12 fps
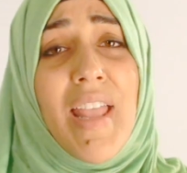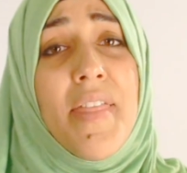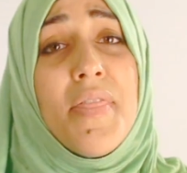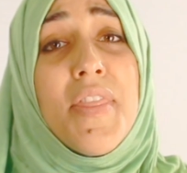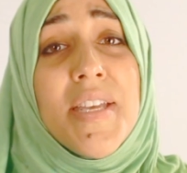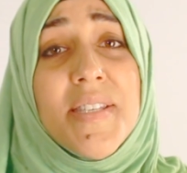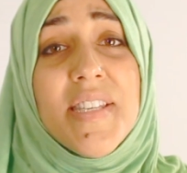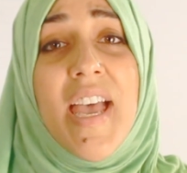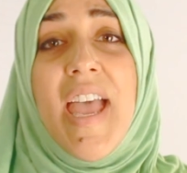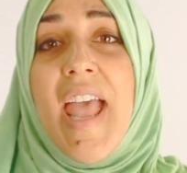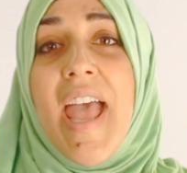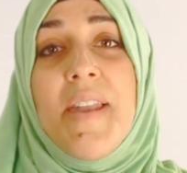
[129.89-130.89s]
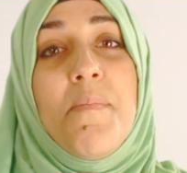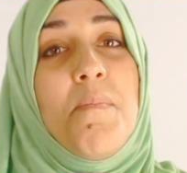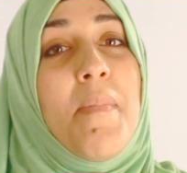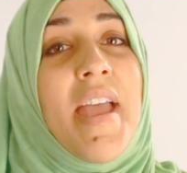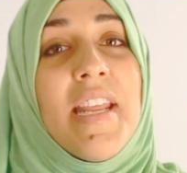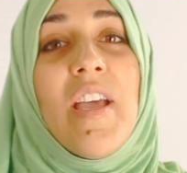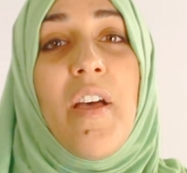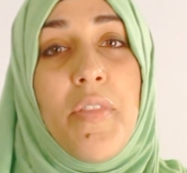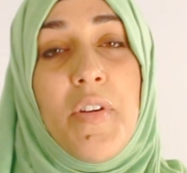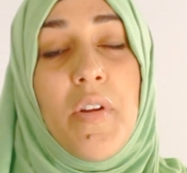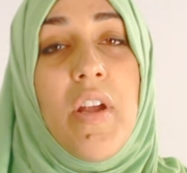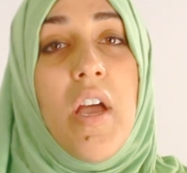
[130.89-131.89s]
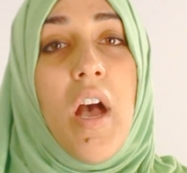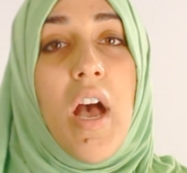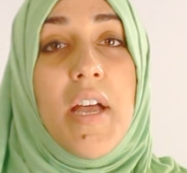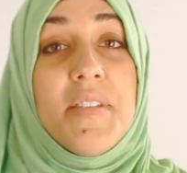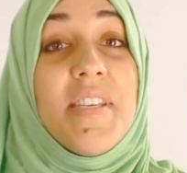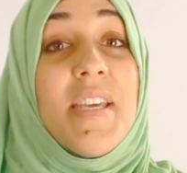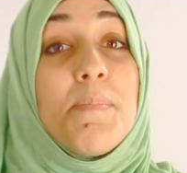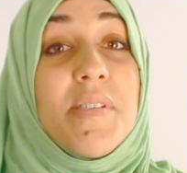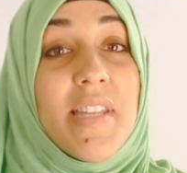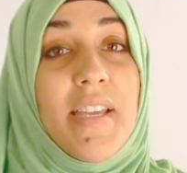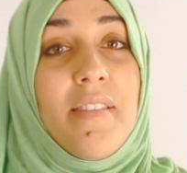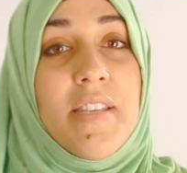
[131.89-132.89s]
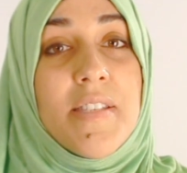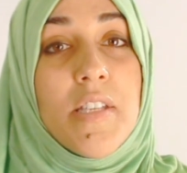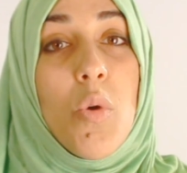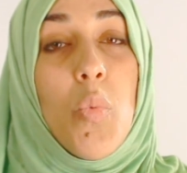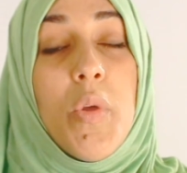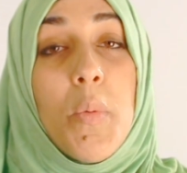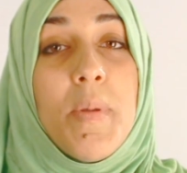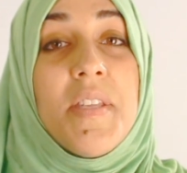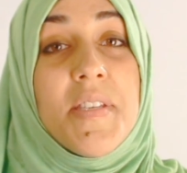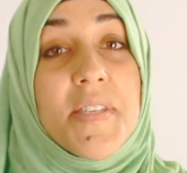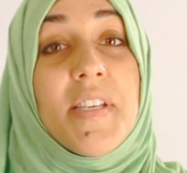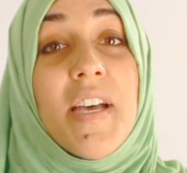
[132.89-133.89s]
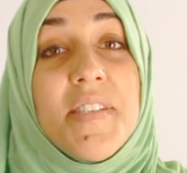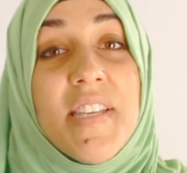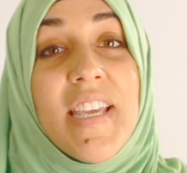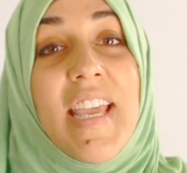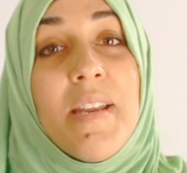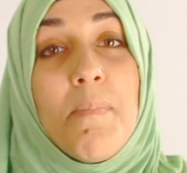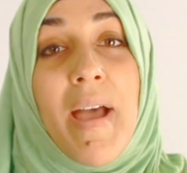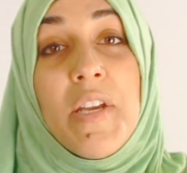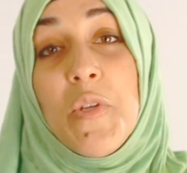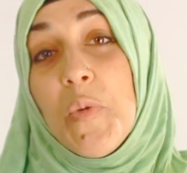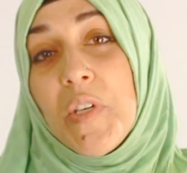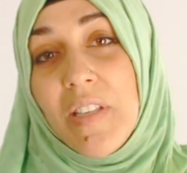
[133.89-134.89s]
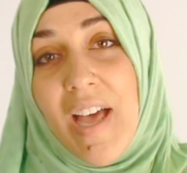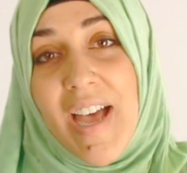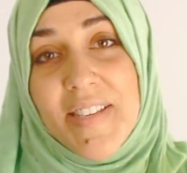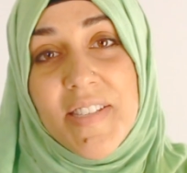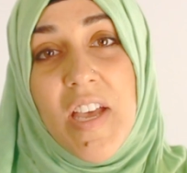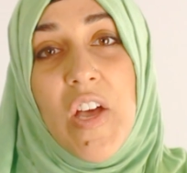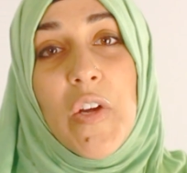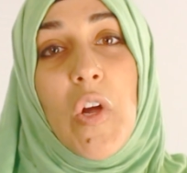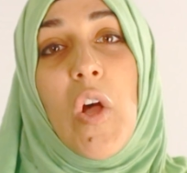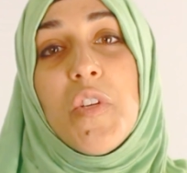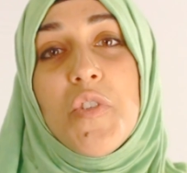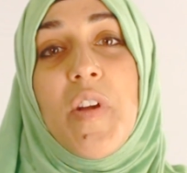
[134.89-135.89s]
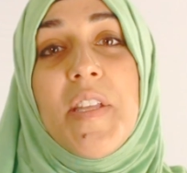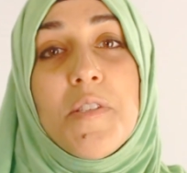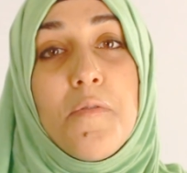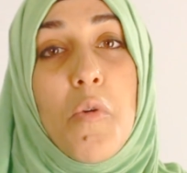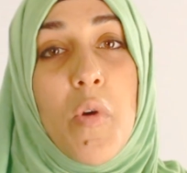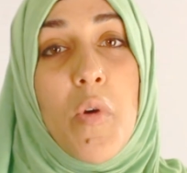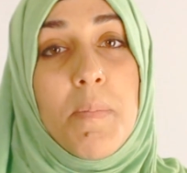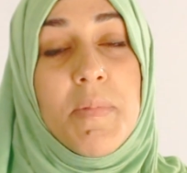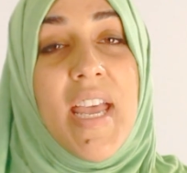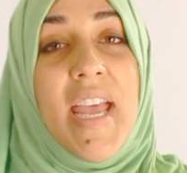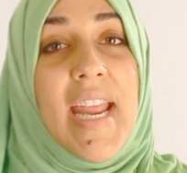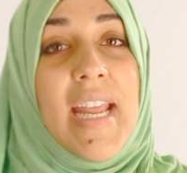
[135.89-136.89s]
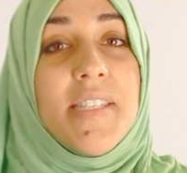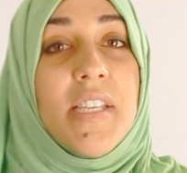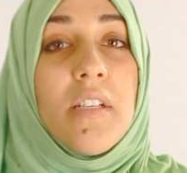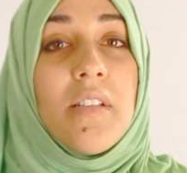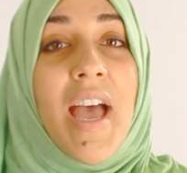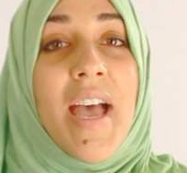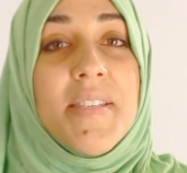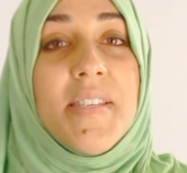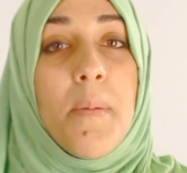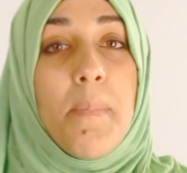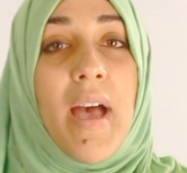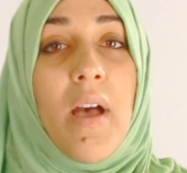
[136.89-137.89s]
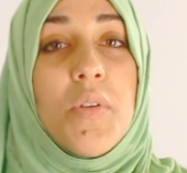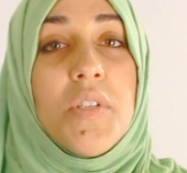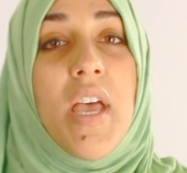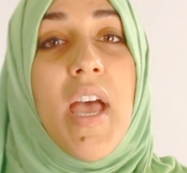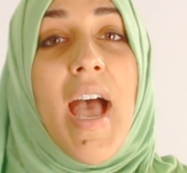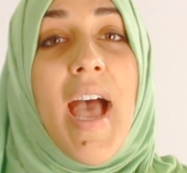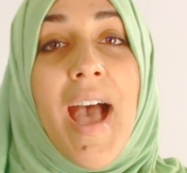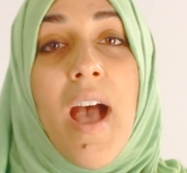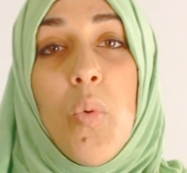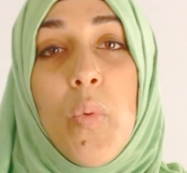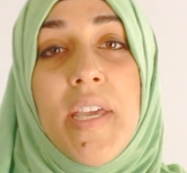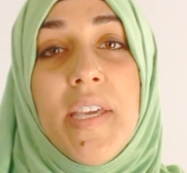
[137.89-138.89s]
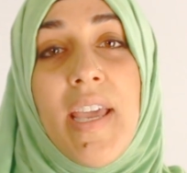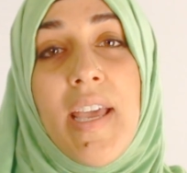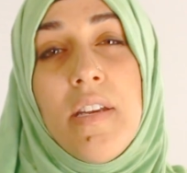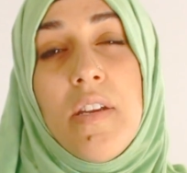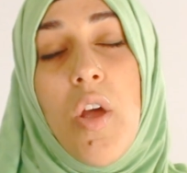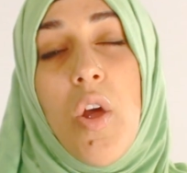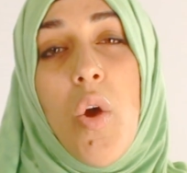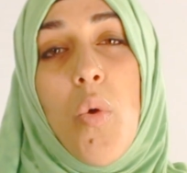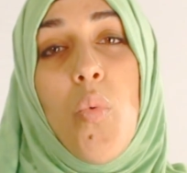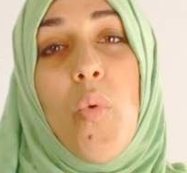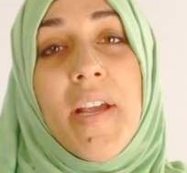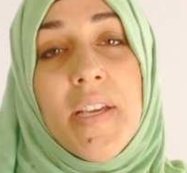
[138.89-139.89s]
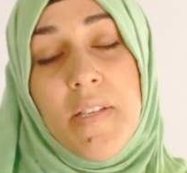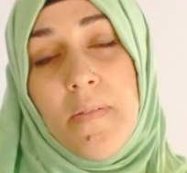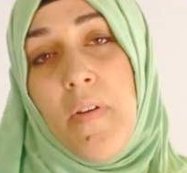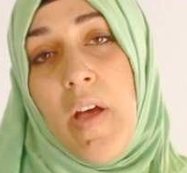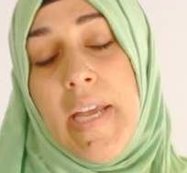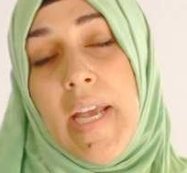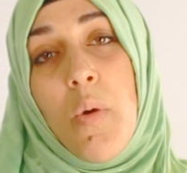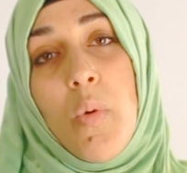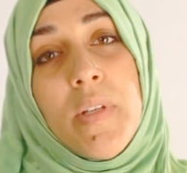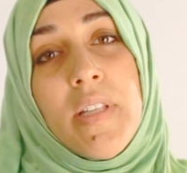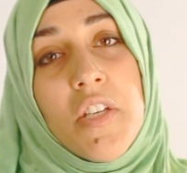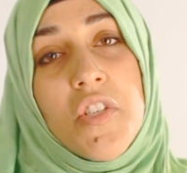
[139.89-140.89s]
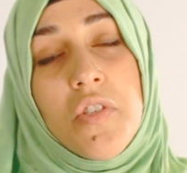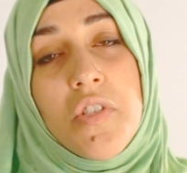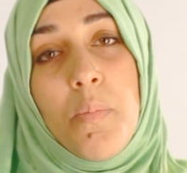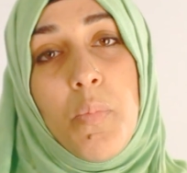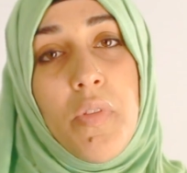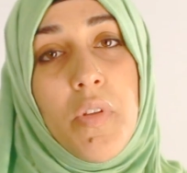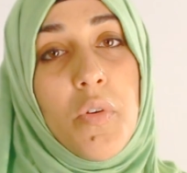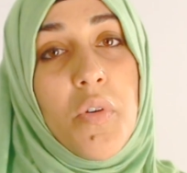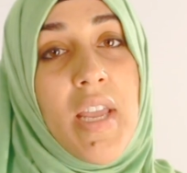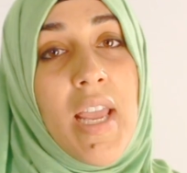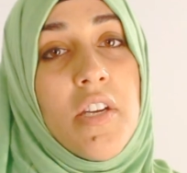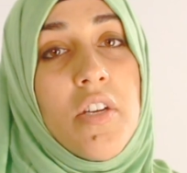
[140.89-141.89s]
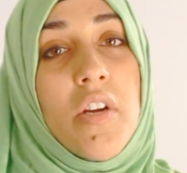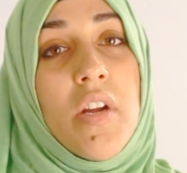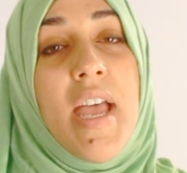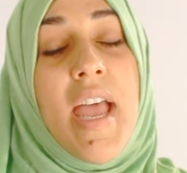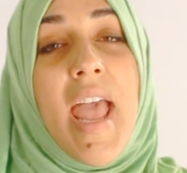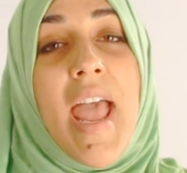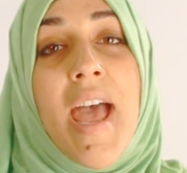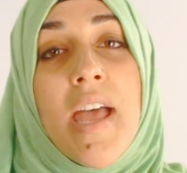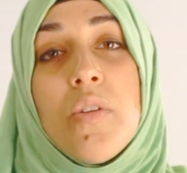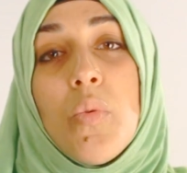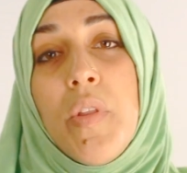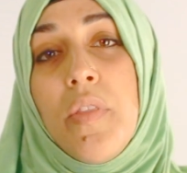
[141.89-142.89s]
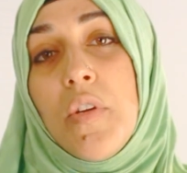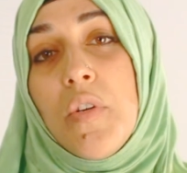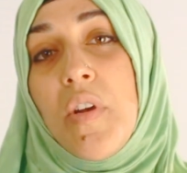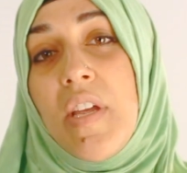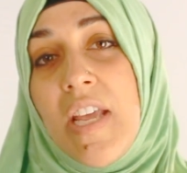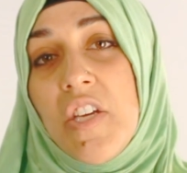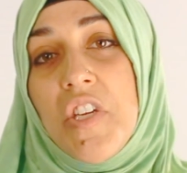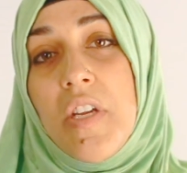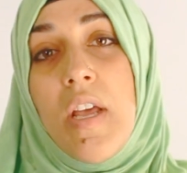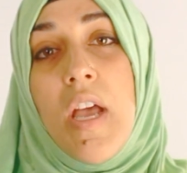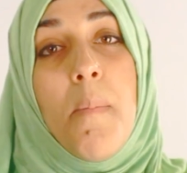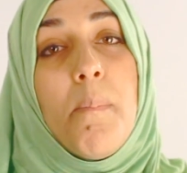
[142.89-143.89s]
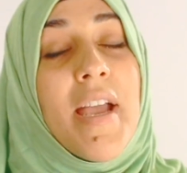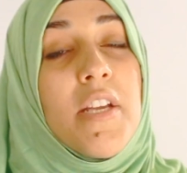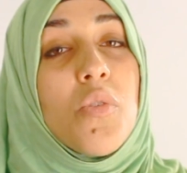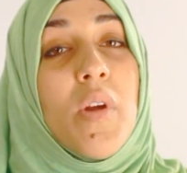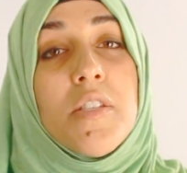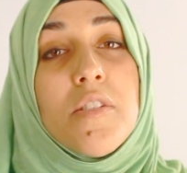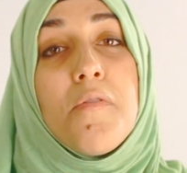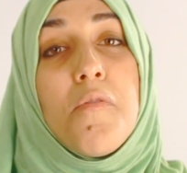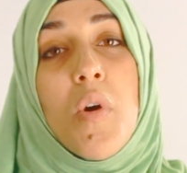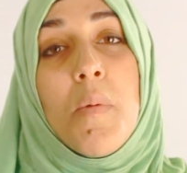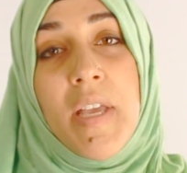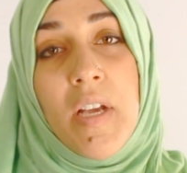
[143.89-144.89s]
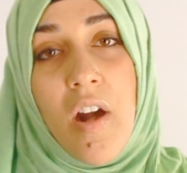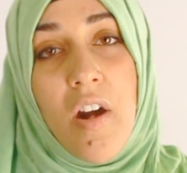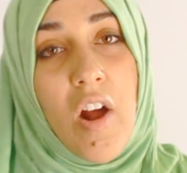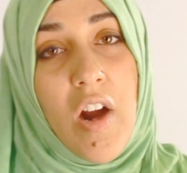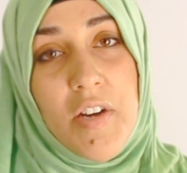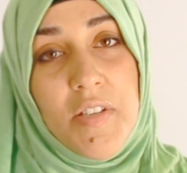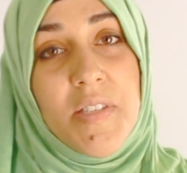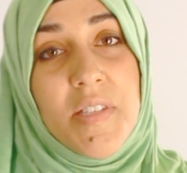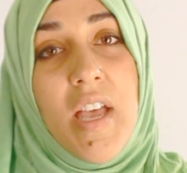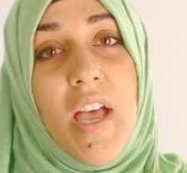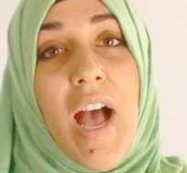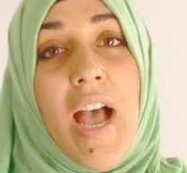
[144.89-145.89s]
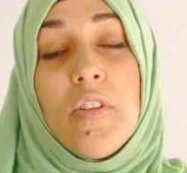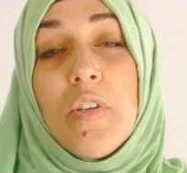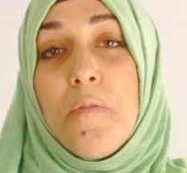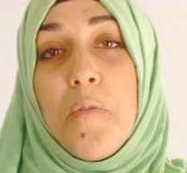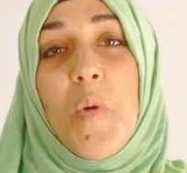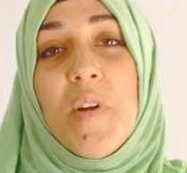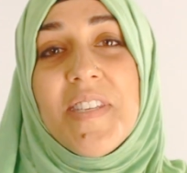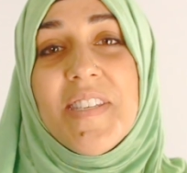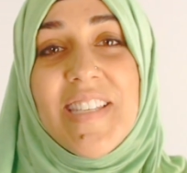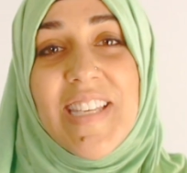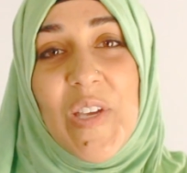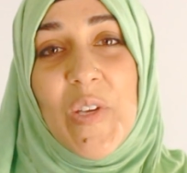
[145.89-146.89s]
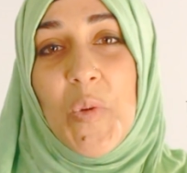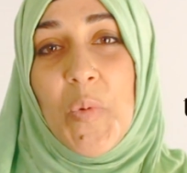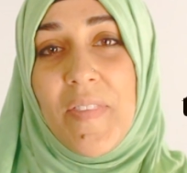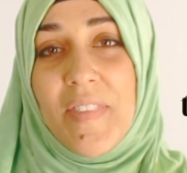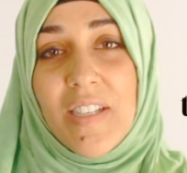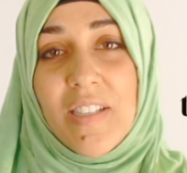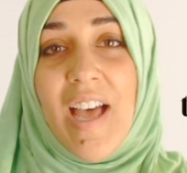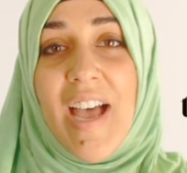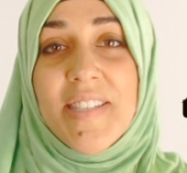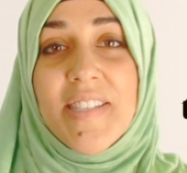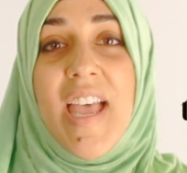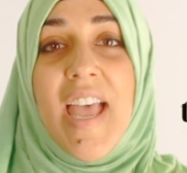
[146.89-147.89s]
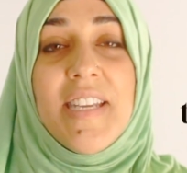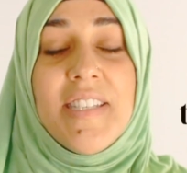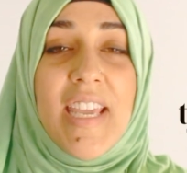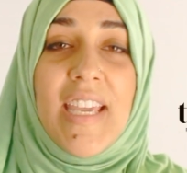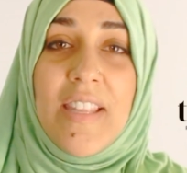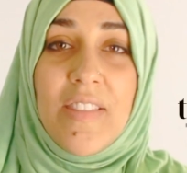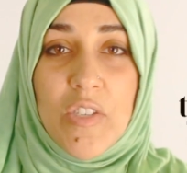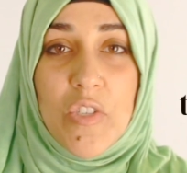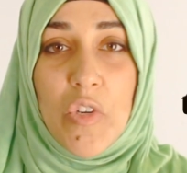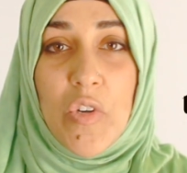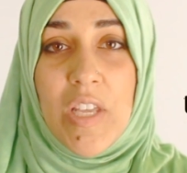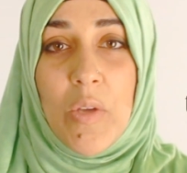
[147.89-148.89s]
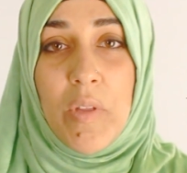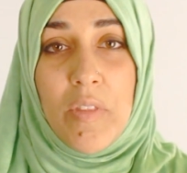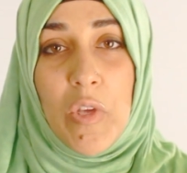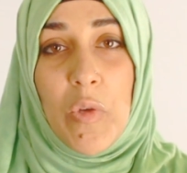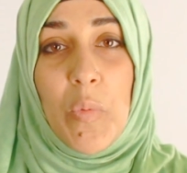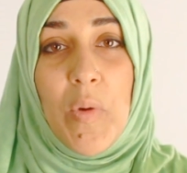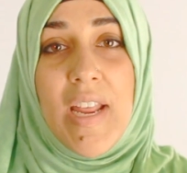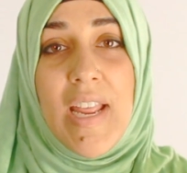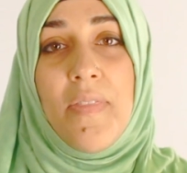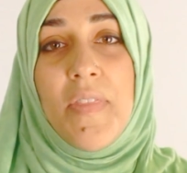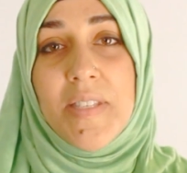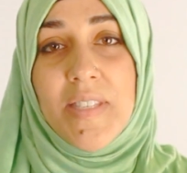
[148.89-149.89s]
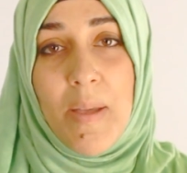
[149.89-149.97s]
And this and many other uh, tips like this we'll be discussing in my new class called Transformed. It's a class about how we can rectify our relationship with the Creator and with the creation by transforming our hearts. I look forward to seeing you in the class and taking this journey with you in this